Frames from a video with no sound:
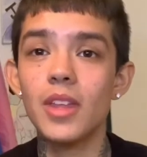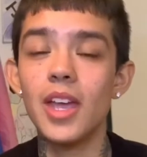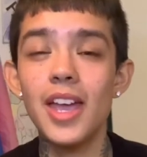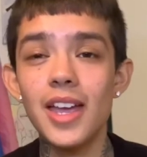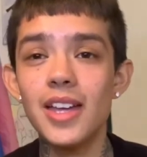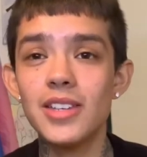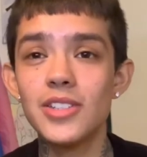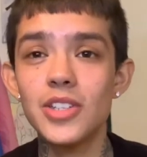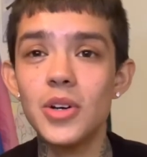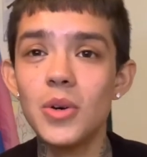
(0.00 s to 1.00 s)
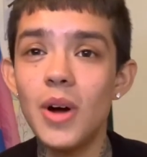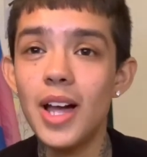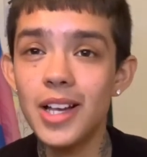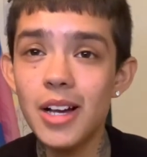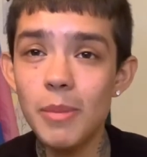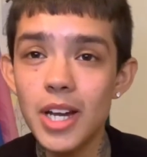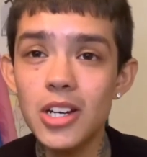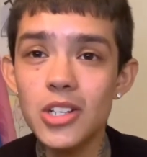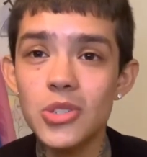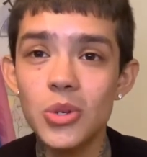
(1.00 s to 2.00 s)
And so I cut my hair
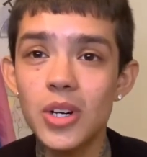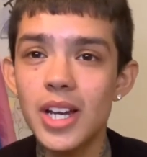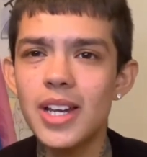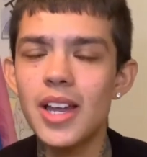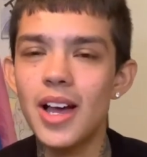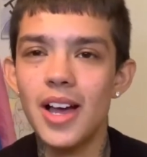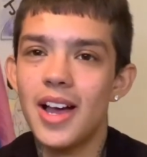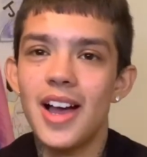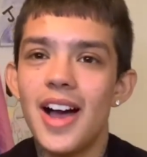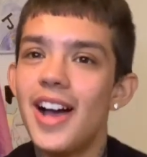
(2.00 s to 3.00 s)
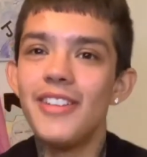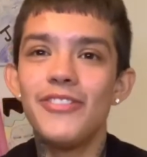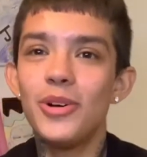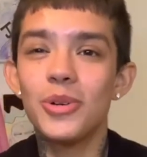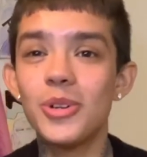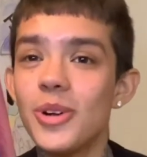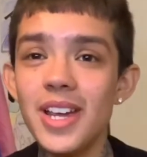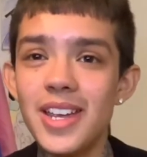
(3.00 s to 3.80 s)
short and I felt great.